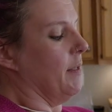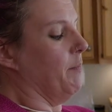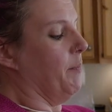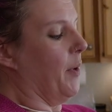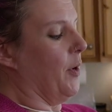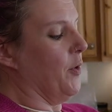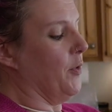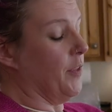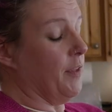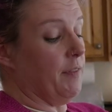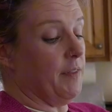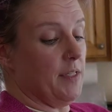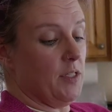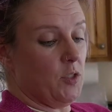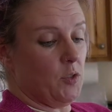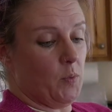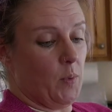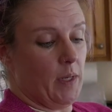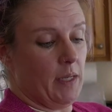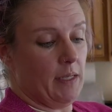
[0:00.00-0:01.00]
both
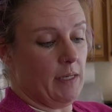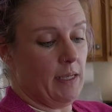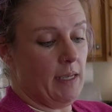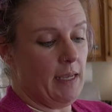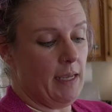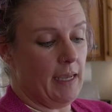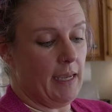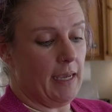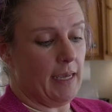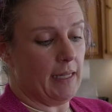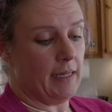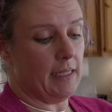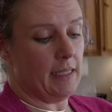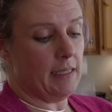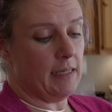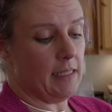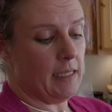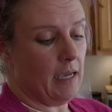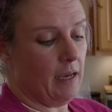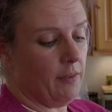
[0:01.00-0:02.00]
this one and
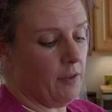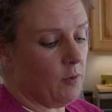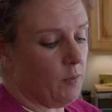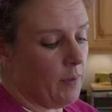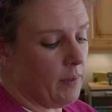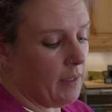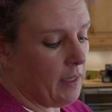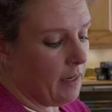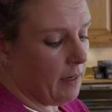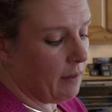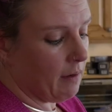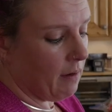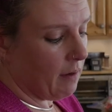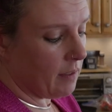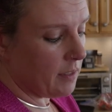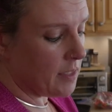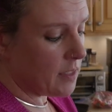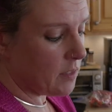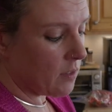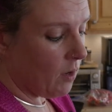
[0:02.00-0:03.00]
then the other one that I
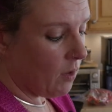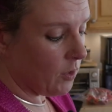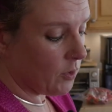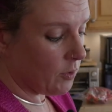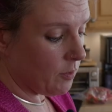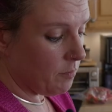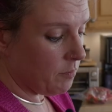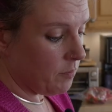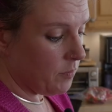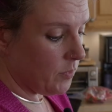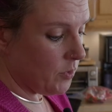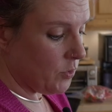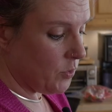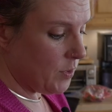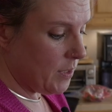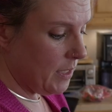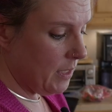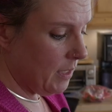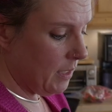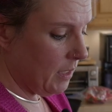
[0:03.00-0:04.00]
got is called
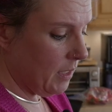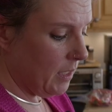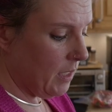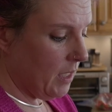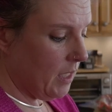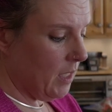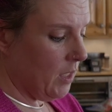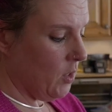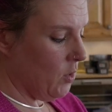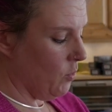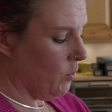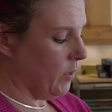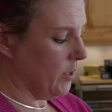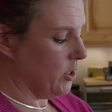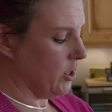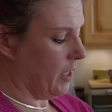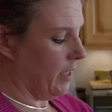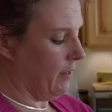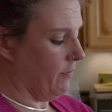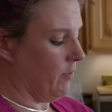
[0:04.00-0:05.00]
Music,
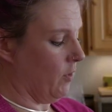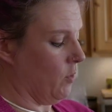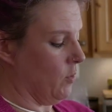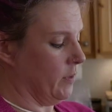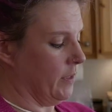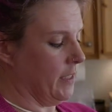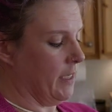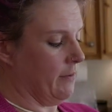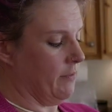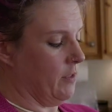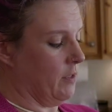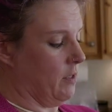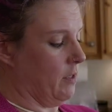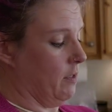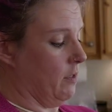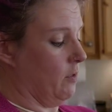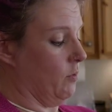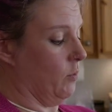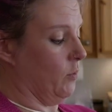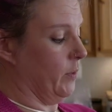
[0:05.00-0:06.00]
which I've only ever
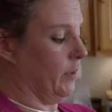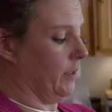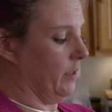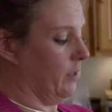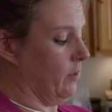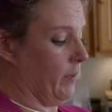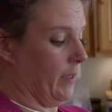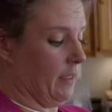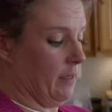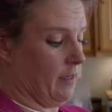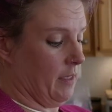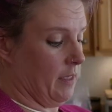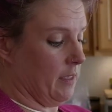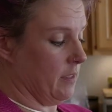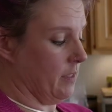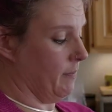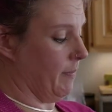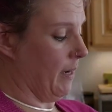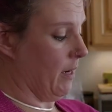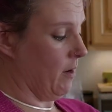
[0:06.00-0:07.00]
heard really great
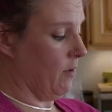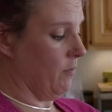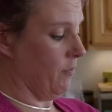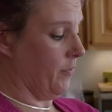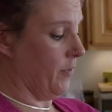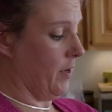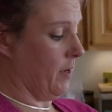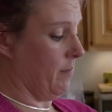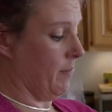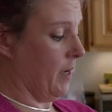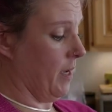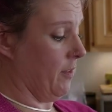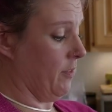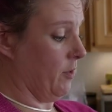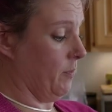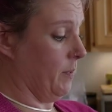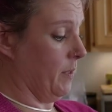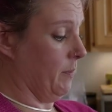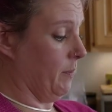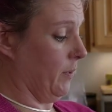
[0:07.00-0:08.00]
things about from
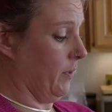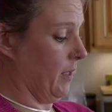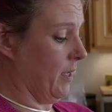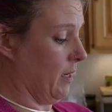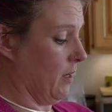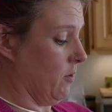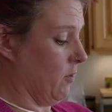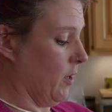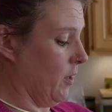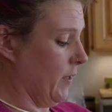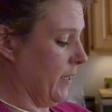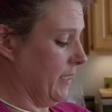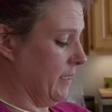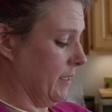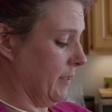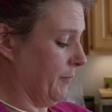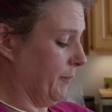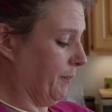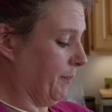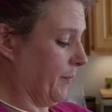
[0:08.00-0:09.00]
other people that grow
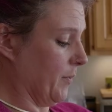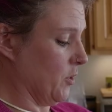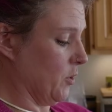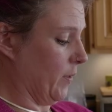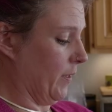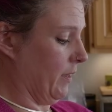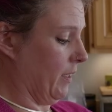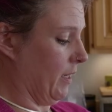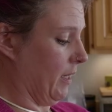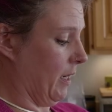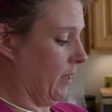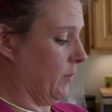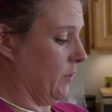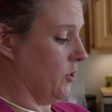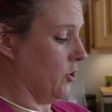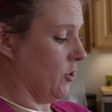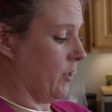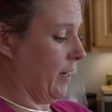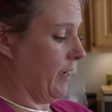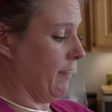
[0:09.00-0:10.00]
it. So I thought I
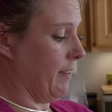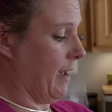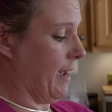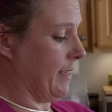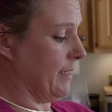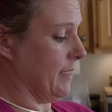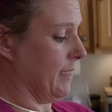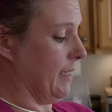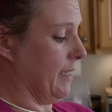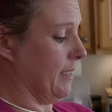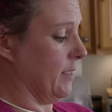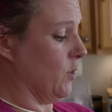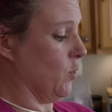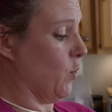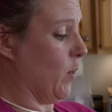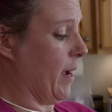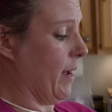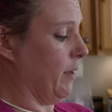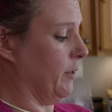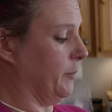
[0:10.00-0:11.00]
would try that as
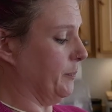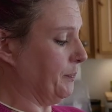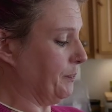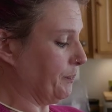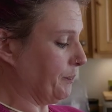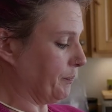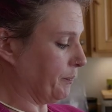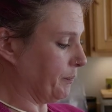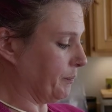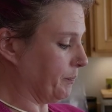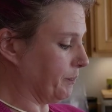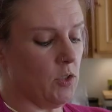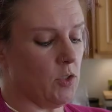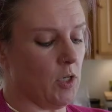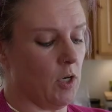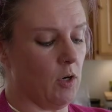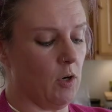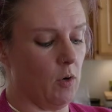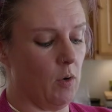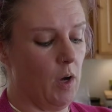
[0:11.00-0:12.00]
well.
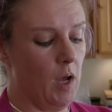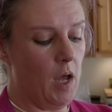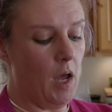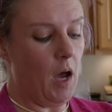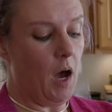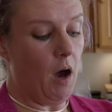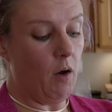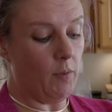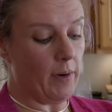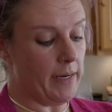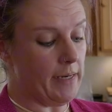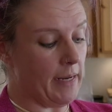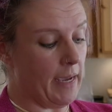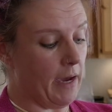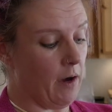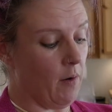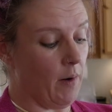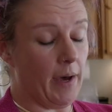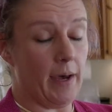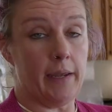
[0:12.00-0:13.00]
So right
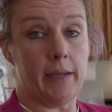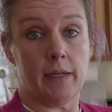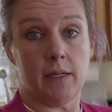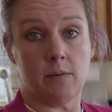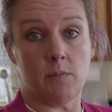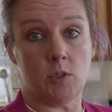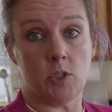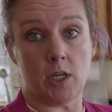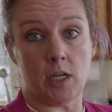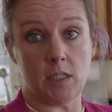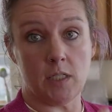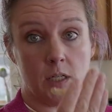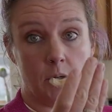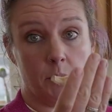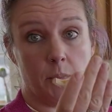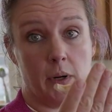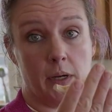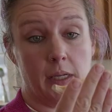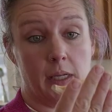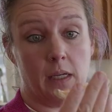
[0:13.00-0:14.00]
now I am just
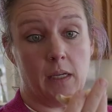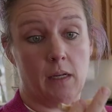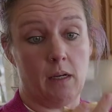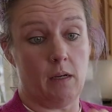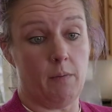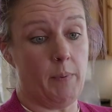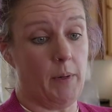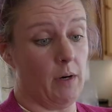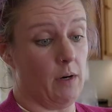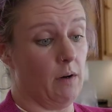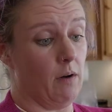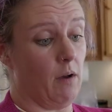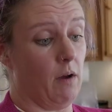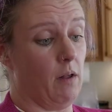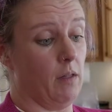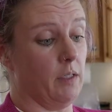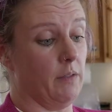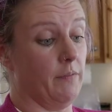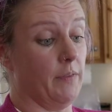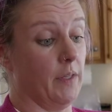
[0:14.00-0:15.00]
breaking apart
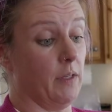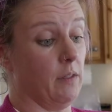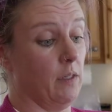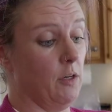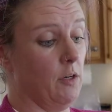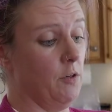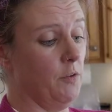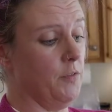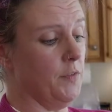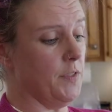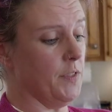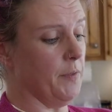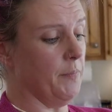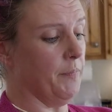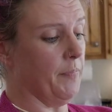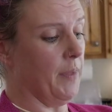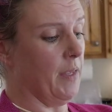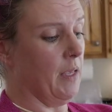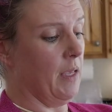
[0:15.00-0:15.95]
all of the cloves